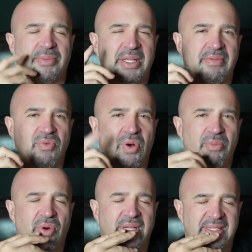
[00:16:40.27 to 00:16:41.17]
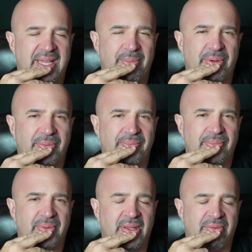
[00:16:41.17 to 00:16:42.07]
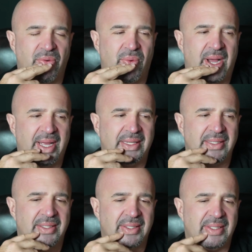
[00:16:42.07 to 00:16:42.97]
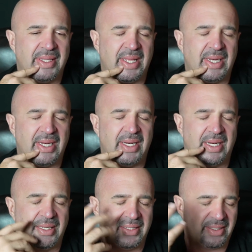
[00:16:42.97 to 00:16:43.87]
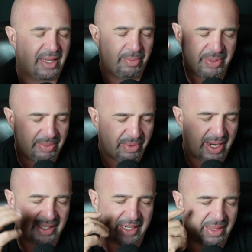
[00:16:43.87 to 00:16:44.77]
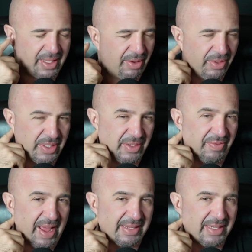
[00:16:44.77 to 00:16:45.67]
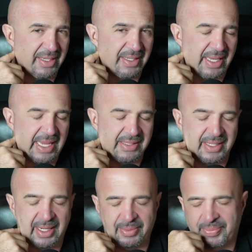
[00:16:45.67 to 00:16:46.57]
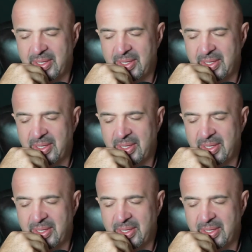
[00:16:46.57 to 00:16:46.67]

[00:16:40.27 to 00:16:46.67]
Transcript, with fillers: I'm going to give you one more example of a wine that in this company brand that I thought was just fascinating as a case study